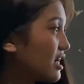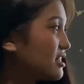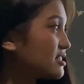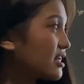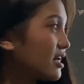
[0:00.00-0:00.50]

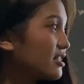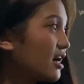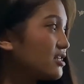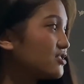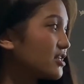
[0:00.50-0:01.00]
instead,
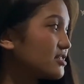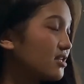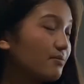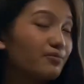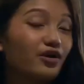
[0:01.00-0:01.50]
address
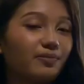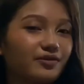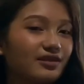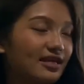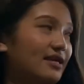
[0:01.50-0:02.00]
them
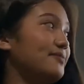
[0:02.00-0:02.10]
properly.